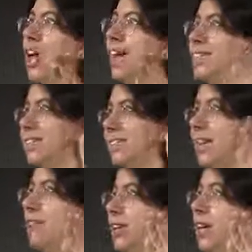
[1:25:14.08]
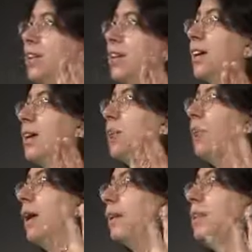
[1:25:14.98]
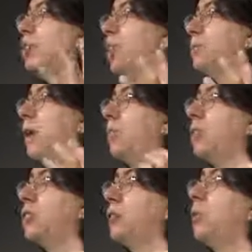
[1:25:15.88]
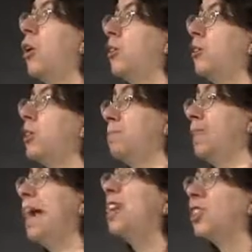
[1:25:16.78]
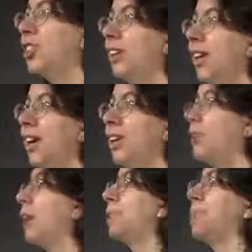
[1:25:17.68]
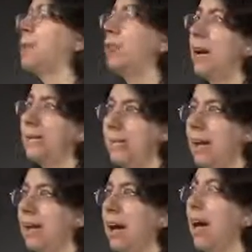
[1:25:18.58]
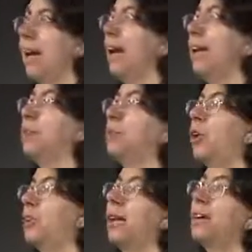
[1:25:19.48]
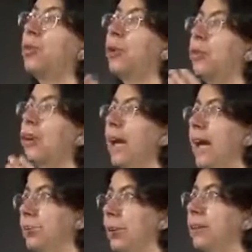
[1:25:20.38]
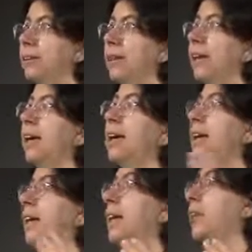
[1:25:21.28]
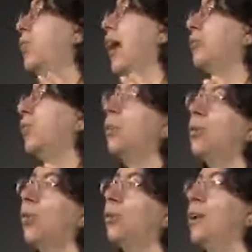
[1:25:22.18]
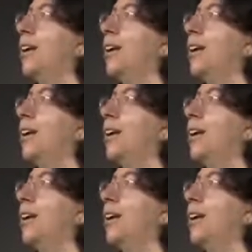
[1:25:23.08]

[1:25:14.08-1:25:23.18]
size is given Whereas in non-parametric models, potentially you can memorize data and the model can grow very unwieldy. And then you have to, you know,